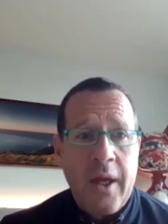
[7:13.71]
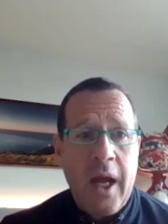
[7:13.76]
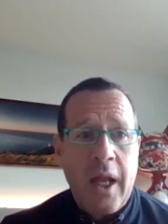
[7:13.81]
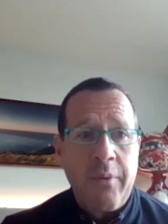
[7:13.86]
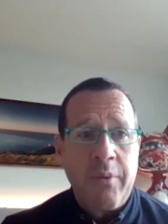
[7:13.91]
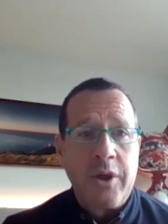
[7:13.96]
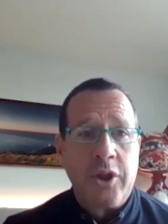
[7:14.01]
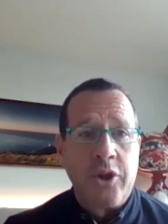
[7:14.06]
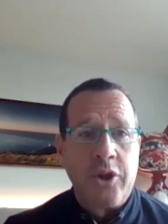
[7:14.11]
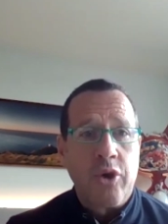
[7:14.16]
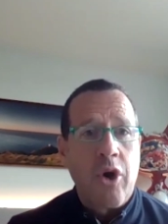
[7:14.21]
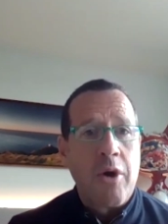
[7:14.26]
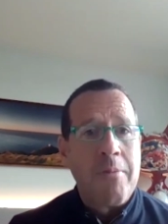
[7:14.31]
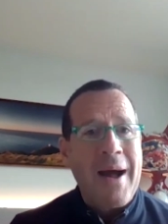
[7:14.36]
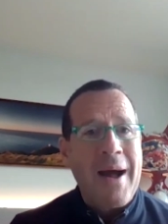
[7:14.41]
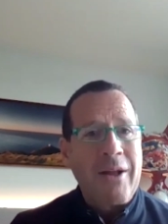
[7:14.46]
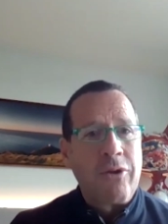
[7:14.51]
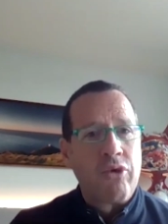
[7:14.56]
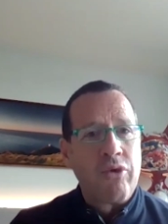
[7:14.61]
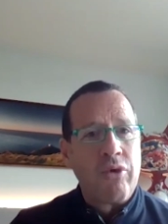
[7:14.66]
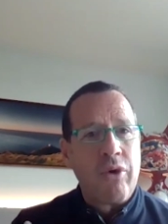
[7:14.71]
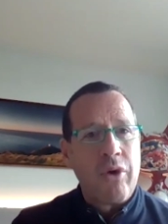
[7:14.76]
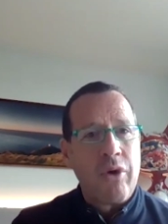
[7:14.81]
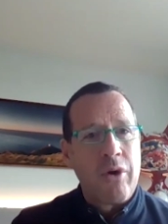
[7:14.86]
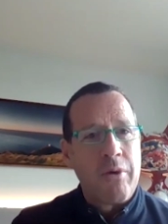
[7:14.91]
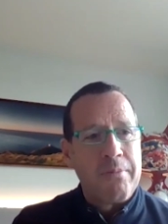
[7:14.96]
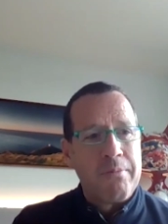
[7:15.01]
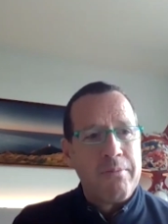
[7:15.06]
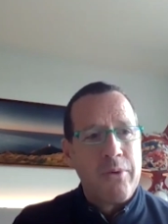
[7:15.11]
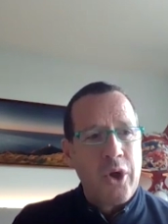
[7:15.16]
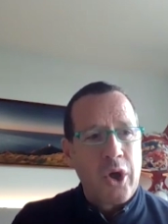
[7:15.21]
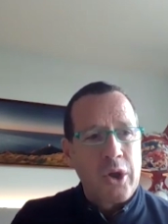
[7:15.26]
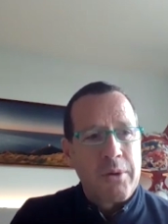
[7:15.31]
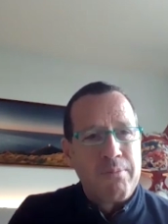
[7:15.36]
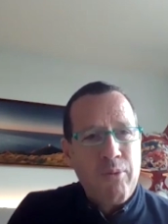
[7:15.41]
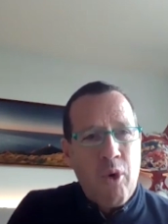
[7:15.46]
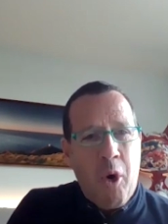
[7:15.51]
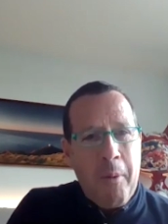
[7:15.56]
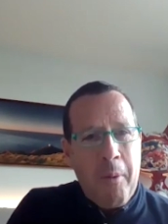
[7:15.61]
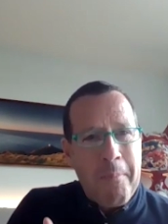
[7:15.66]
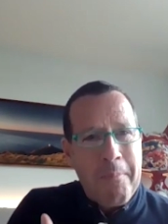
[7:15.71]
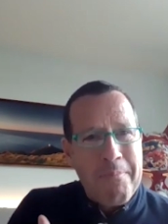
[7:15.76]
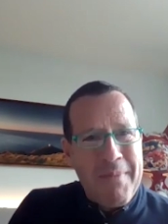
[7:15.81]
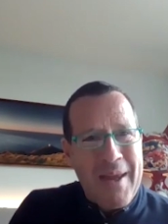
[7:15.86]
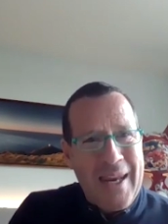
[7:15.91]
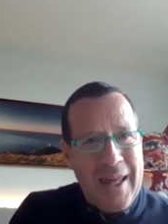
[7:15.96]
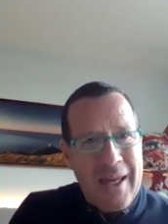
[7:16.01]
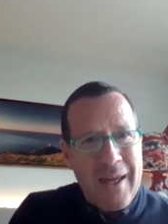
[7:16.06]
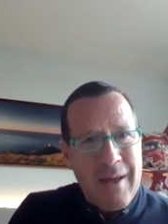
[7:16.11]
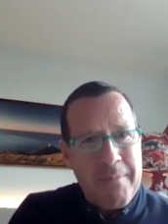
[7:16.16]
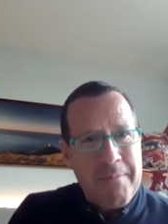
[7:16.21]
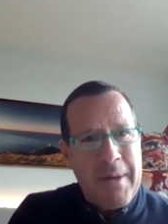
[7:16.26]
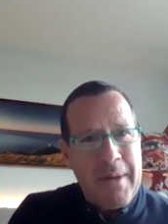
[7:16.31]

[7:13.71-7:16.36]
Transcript: and we should go back to a lot more meaning